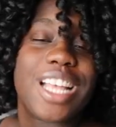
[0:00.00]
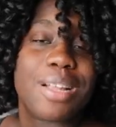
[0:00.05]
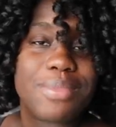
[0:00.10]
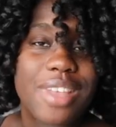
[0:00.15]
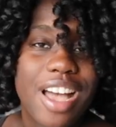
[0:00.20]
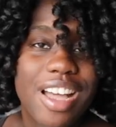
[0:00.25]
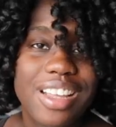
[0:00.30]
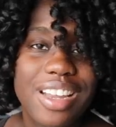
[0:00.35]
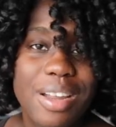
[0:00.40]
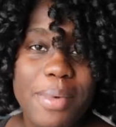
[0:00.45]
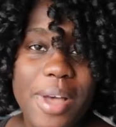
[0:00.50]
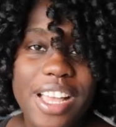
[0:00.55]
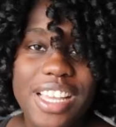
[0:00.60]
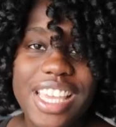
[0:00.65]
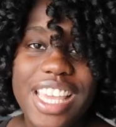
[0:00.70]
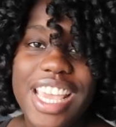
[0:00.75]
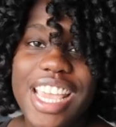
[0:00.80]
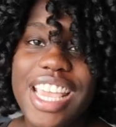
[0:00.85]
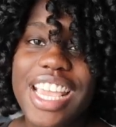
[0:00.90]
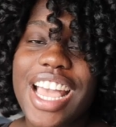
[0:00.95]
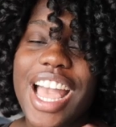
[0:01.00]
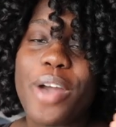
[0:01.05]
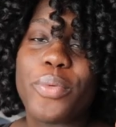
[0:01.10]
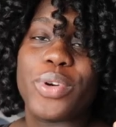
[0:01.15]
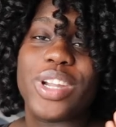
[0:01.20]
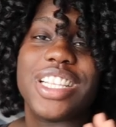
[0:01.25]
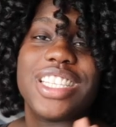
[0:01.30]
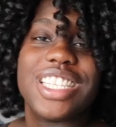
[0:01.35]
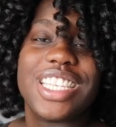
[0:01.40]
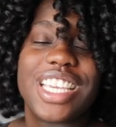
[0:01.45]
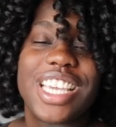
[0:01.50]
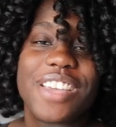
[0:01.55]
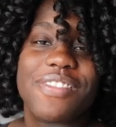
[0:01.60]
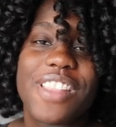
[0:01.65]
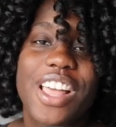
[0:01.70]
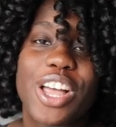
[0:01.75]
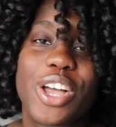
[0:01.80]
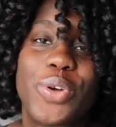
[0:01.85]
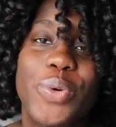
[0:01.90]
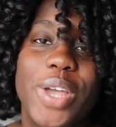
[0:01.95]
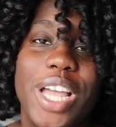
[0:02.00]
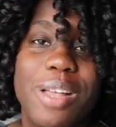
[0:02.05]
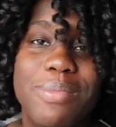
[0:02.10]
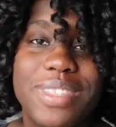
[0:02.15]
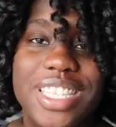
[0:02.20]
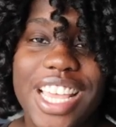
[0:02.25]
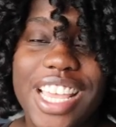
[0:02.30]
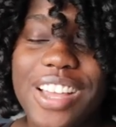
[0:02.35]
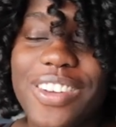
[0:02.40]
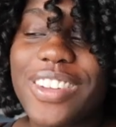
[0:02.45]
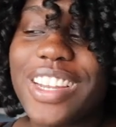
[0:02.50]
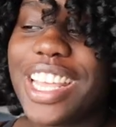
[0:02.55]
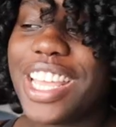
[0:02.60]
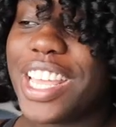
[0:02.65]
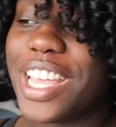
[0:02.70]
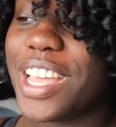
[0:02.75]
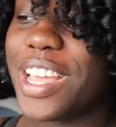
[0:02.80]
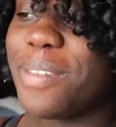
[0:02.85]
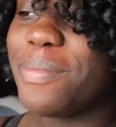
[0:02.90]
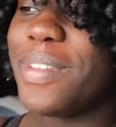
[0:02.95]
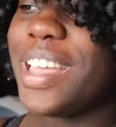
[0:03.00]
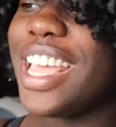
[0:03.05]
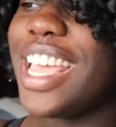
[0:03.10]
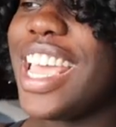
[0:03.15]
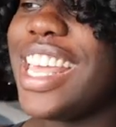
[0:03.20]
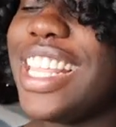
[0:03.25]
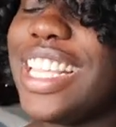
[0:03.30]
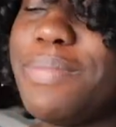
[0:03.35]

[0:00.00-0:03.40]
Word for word: i'm talking about king i wanted to give like a quick update on him in